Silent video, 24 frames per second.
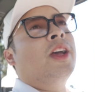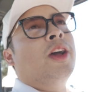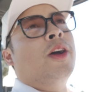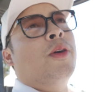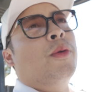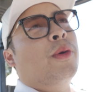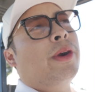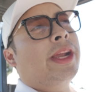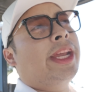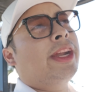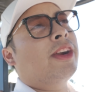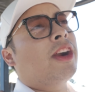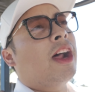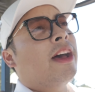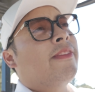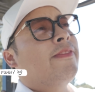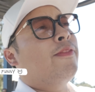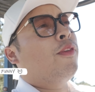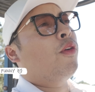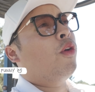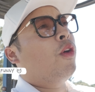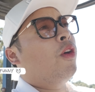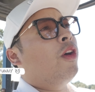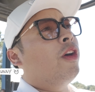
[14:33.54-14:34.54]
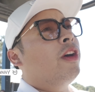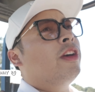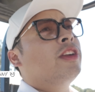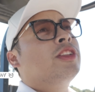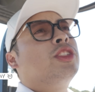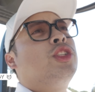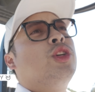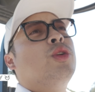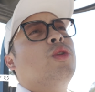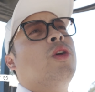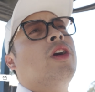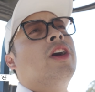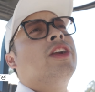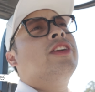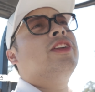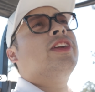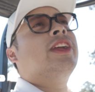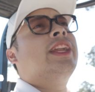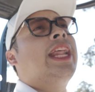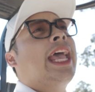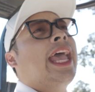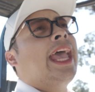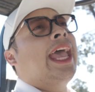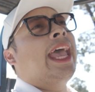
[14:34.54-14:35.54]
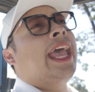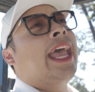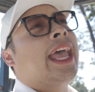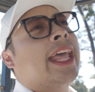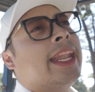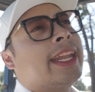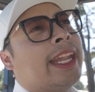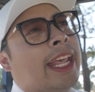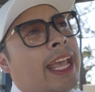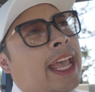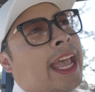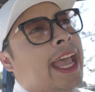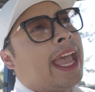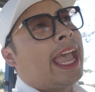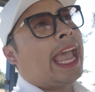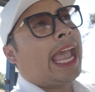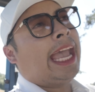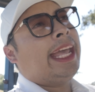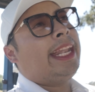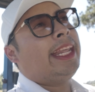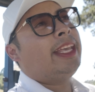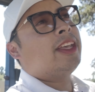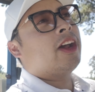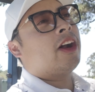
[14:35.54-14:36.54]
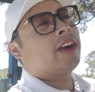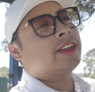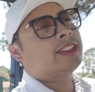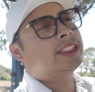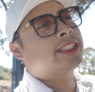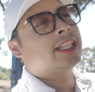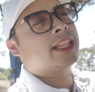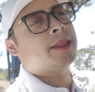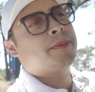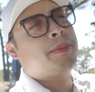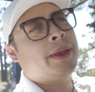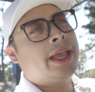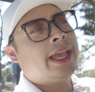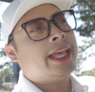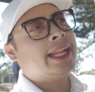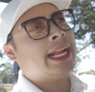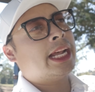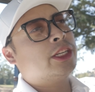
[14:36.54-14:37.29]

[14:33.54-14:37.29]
we're here on four, 280 yards to the pin.